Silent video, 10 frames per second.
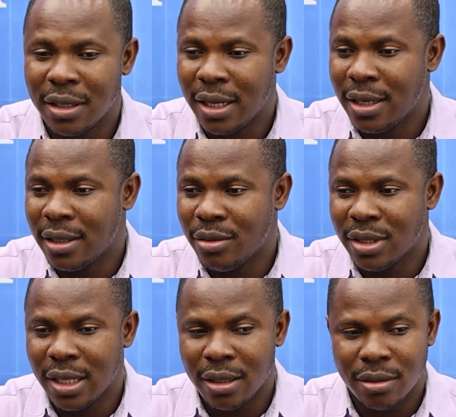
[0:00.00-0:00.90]
And I was
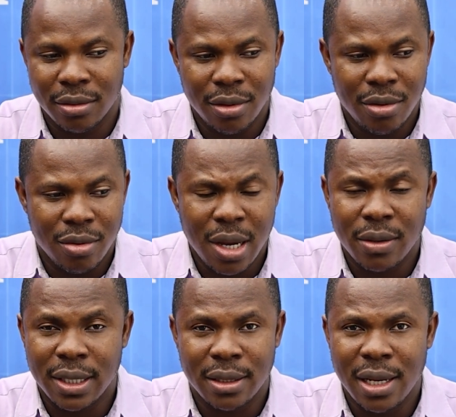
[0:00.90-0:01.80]
like, oh
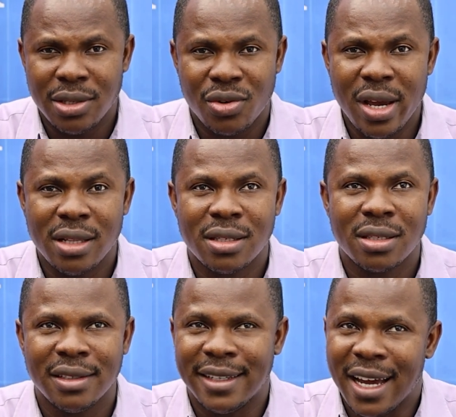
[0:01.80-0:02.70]
wow, that's great.
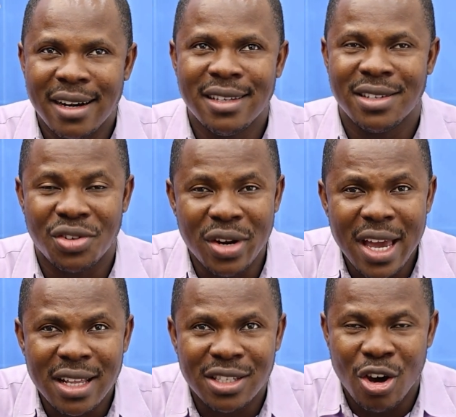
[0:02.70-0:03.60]
That is
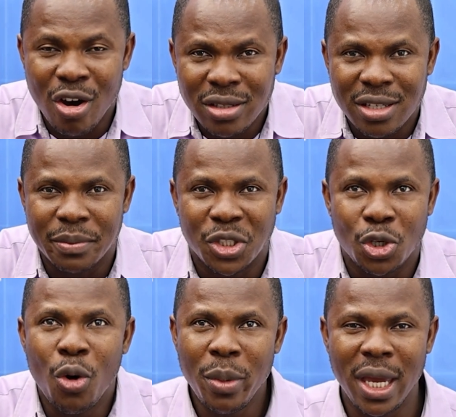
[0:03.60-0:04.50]
great. Awesome.
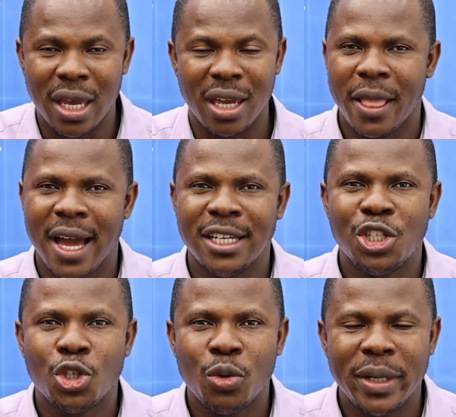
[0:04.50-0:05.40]
Show me. And he
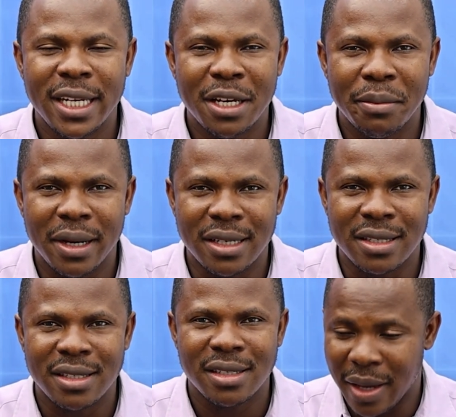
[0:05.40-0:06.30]
showed me the
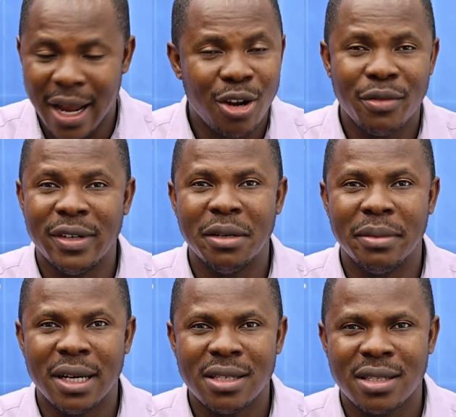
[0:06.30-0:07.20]
numbers. I love
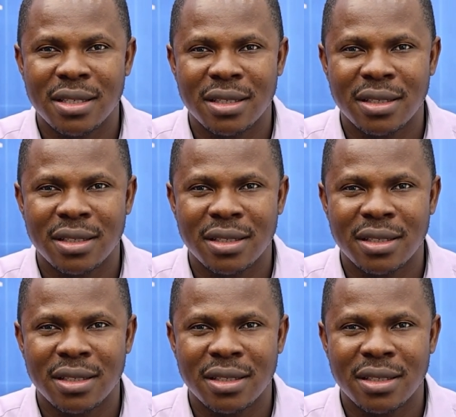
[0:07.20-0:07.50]
numbers.